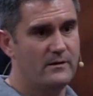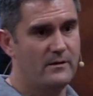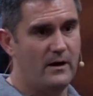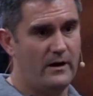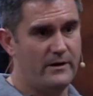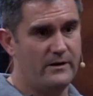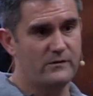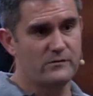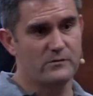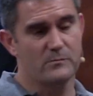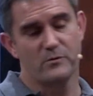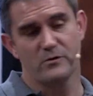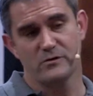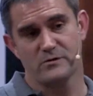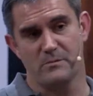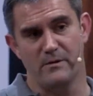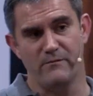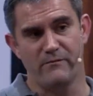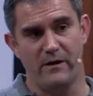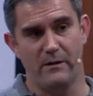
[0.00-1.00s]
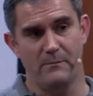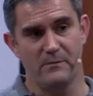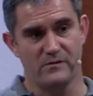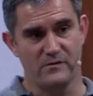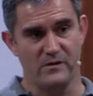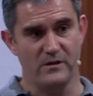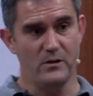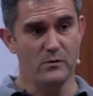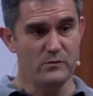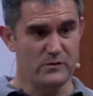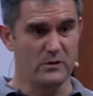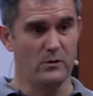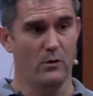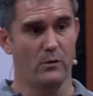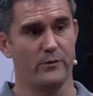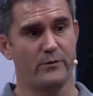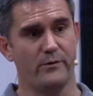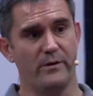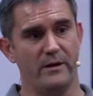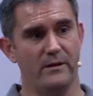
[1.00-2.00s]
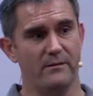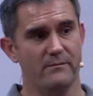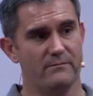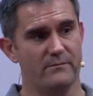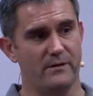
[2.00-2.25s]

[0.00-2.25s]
And in some customer environments, they're using all three.